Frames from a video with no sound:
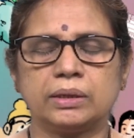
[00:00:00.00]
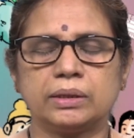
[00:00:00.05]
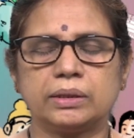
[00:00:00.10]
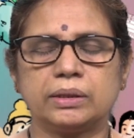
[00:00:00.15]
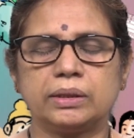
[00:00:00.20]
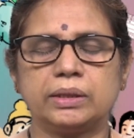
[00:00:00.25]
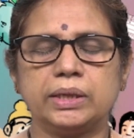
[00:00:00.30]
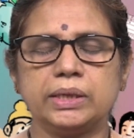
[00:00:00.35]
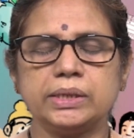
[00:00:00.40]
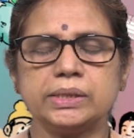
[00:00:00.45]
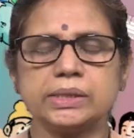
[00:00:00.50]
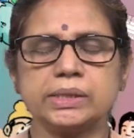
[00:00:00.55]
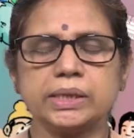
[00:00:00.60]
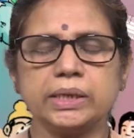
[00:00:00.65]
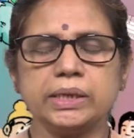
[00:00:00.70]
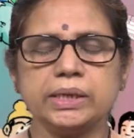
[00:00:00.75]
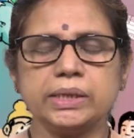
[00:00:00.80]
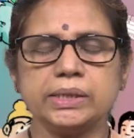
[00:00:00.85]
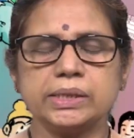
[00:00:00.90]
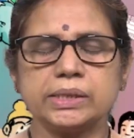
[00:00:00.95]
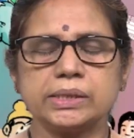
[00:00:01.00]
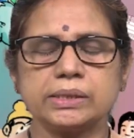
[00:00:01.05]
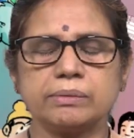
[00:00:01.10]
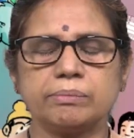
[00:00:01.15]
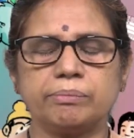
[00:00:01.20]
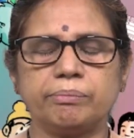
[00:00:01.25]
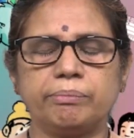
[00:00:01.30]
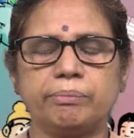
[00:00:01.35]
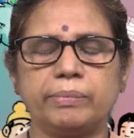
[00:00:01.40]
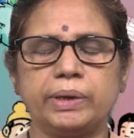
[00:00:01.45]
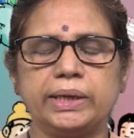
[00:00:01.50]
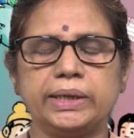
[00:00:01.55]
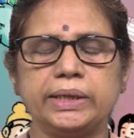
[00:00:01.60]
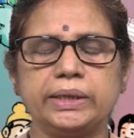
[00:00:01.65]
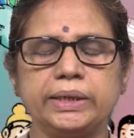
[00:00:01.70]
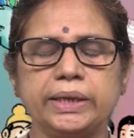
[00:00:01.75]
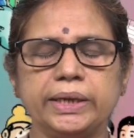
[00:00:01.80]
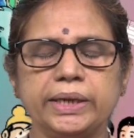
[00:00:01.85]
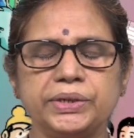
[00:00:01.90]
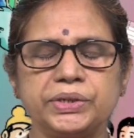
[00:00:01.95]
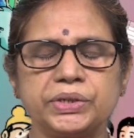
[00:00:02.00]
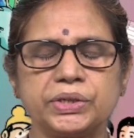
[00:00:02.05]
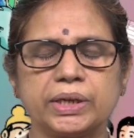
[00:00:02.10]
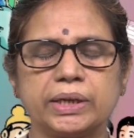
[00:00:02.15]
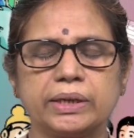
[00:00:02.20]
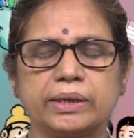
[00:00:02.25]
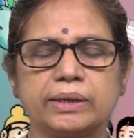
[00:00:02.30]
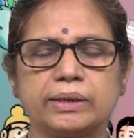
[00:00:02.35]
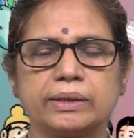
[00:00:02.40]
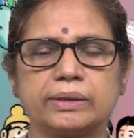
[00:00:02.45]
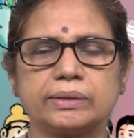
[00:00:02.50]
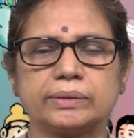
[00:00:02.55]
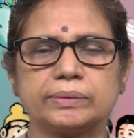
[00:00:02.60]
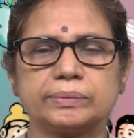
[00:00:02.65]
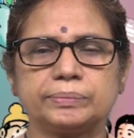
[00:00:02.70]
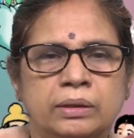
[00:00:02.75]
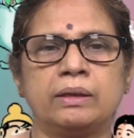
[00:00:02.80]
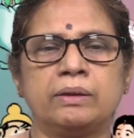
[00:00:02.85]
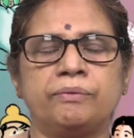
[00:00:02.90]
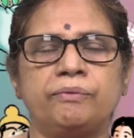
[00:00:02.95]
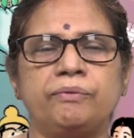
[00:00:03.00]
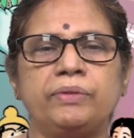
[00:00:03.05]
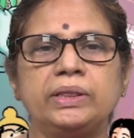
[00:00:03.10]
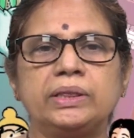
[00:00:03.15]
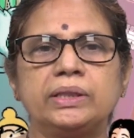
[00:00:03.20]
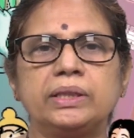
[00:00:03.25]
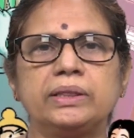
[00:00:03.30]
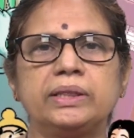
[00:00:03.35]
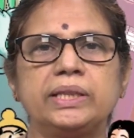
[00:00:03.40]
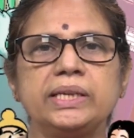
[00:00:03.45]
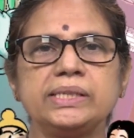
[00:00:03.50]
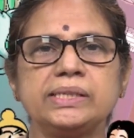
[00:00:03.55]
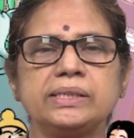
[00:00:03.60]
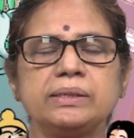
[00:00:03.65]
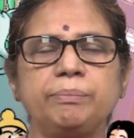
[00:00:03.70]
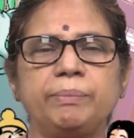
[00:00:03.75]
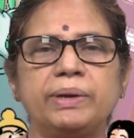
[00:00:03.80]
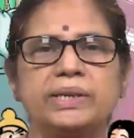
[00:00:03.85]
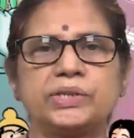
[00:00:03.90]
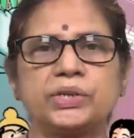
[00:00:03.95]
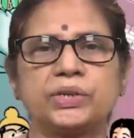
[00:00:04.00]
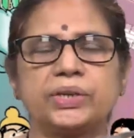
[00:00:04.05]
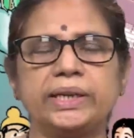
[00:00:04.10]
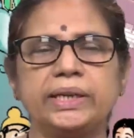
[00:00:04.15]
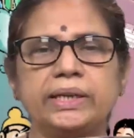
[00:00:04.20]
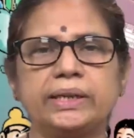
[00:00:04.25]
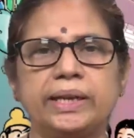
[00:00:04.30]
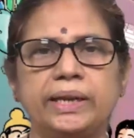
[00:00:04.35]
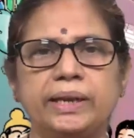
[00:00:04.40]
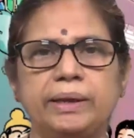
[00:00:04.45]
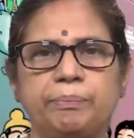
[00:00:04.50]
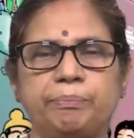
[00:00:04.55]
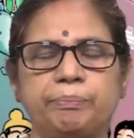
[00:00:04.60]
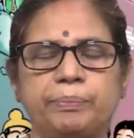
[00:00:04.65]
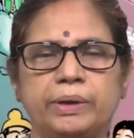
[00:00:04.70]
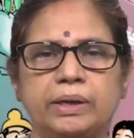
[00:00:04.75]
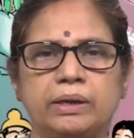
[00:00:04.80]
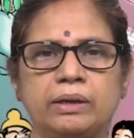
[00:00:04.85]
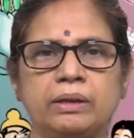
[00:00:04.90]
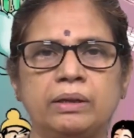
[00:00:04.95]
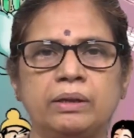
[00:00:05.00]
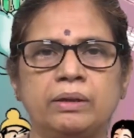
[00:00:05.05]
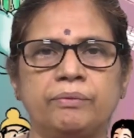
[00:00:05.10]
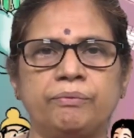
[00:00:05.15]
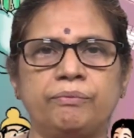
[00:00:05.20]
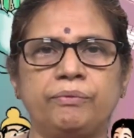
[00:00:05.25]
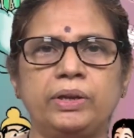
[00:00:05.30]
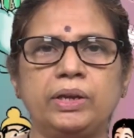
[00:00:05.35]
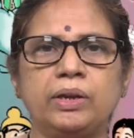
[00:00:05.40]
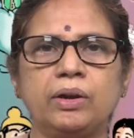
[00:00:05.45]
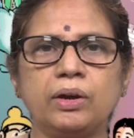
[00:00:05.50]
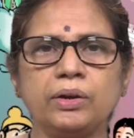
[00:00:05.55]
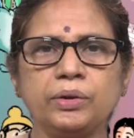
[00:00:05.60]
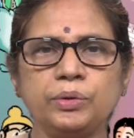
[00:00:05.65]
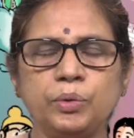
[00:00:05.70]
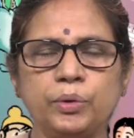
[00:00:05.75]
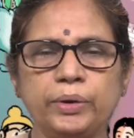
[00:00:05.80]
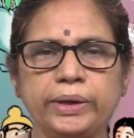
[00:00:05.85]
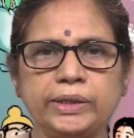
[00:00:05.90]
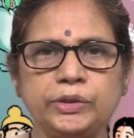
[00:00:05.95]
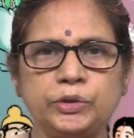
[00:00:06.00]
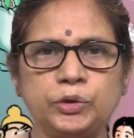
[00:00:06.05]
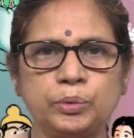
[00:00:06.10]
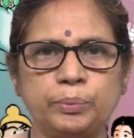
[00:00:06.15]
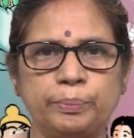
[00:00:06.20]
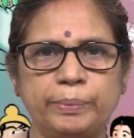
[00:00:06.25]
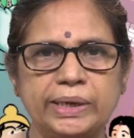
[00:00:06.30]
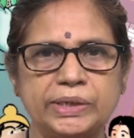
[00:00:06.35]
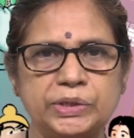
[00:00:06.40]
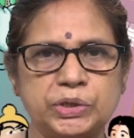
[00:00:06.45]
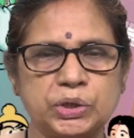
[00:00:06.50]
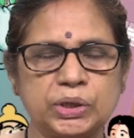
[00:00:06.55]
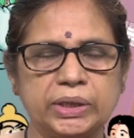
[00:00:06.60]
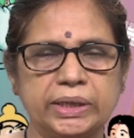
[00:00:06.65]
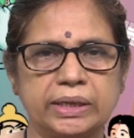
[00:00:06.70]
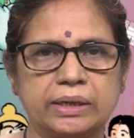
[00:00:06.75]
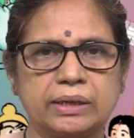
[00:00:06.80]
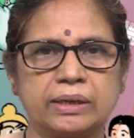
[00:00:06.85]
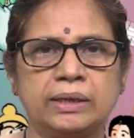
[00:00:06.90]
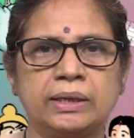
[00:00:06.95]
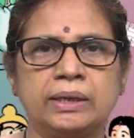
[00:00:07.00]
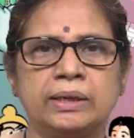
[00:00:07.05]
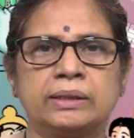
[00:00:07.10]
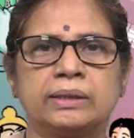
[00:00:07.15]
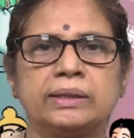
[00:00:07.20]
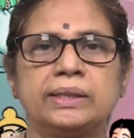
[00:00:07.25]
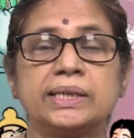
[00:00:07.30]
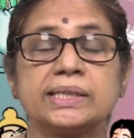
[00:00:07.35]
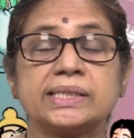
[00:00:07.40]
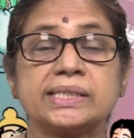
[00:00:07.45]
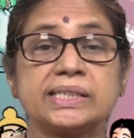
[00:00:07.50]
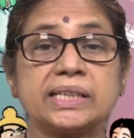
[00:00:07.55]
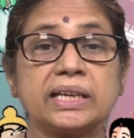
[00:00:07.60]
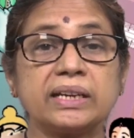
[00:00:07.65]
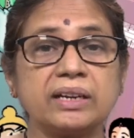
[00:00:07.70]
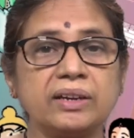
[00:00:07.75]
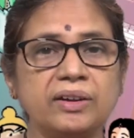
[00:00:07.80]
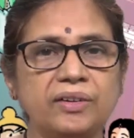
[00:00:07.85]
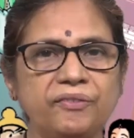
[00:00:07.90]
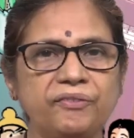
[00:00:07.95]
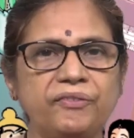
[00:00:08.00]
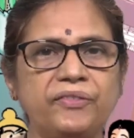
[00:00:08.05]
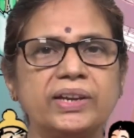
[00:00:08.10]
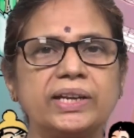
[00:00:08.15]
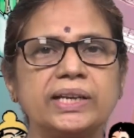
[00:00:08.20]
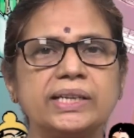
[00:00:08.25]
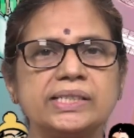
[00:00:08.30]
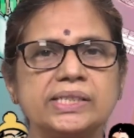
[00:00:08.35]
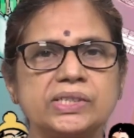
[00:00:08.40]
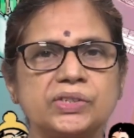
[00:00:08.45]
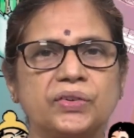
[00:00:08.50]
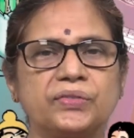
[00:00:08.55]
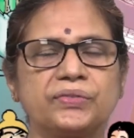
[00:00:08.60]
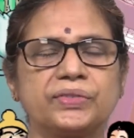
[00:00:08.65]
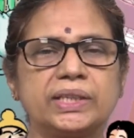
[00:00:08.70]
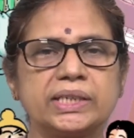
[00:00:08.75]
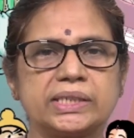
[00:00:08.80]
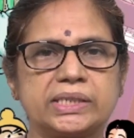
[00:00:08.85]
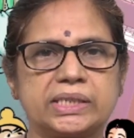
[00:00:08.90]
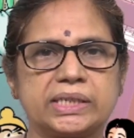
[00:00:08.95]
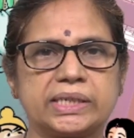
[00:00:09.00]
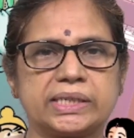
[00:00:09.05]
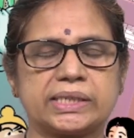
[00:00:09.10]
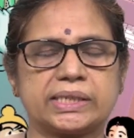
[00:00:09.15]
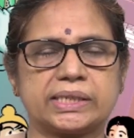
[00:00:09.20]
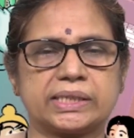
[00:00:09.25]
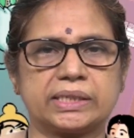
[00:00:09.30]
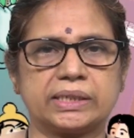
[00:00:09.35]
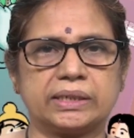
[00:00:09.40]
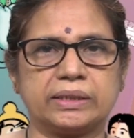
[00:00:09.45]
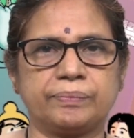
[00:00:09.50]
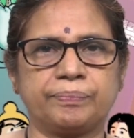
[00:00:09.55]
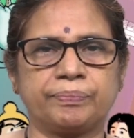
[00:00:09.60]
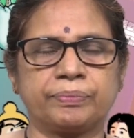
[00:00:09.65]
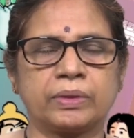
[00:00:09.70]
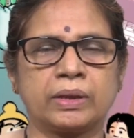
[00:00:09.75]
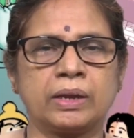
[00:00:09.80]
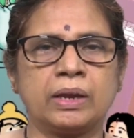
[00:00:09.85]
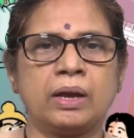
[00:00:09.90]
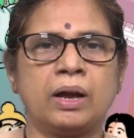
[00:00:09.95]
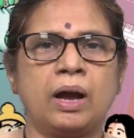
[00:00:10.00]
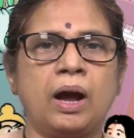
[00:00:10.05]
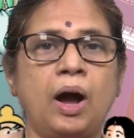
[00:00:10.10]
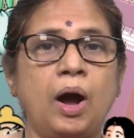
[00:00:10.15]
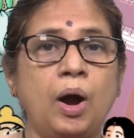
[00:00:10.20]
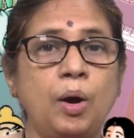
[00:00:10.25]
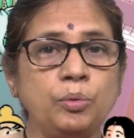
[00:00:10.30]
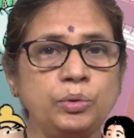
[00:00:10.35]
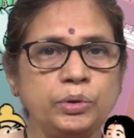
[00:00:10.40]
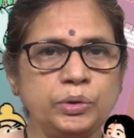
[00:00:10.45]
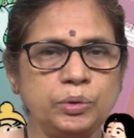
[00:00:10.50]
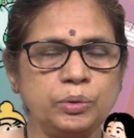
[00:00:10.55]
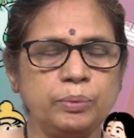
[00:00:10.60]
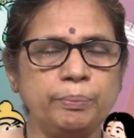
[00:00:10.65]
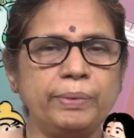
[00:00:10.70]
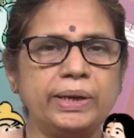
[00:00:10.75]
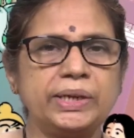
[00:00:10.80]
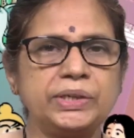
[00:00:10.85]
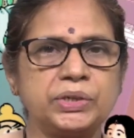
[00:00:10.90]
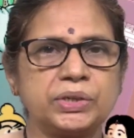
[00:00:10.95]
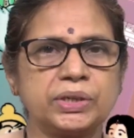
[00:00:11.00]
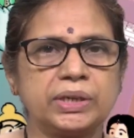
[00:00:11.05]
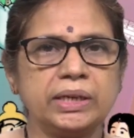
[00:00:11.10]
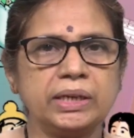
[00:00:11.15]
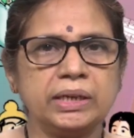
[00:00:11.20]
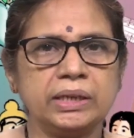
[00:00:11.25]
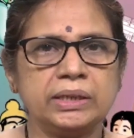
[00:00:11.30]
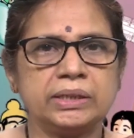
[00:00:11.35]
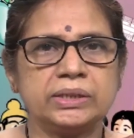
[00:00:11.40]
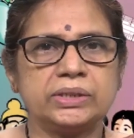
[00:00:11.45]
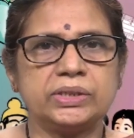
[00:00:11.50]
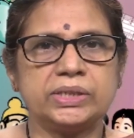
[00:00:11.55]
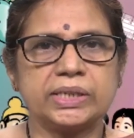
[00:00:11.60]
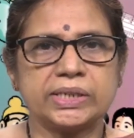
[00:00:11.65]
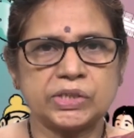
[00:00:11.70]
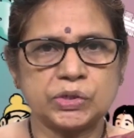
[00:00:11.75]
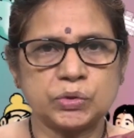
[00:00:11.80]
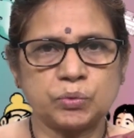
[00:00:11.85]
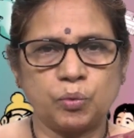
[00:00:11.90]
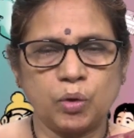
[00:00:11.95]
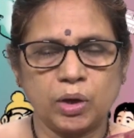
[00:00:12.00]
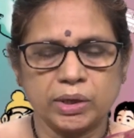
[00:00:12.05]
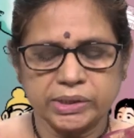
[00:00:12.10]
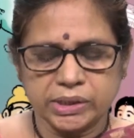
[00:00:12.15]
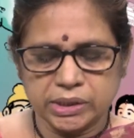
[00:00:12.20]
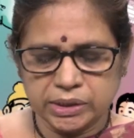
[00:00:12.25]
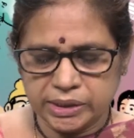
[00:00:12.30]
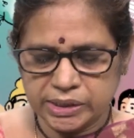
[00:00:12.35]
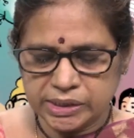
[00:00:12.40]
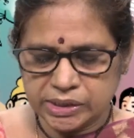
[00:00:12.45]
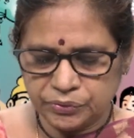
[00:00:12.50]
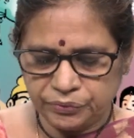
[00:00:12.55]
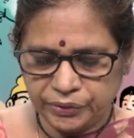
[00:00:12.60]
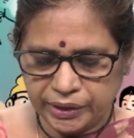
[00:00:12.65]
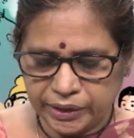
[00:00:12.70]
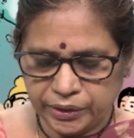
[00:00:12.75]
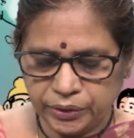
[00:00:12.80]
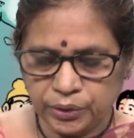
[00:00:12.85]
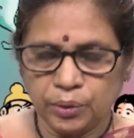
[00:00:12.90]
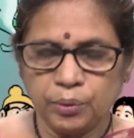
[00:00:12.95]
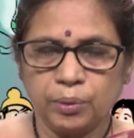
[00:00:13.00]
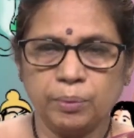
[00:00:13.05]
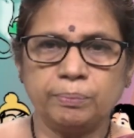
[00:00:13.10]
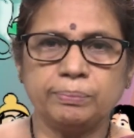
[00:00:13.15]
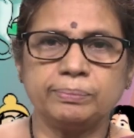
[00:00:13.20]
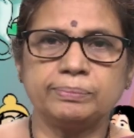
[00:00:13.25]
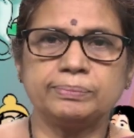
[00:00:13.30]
This is meditation. With this measuring tape, we are going to measure the circumference of the chest. How to measure? Just watch this video.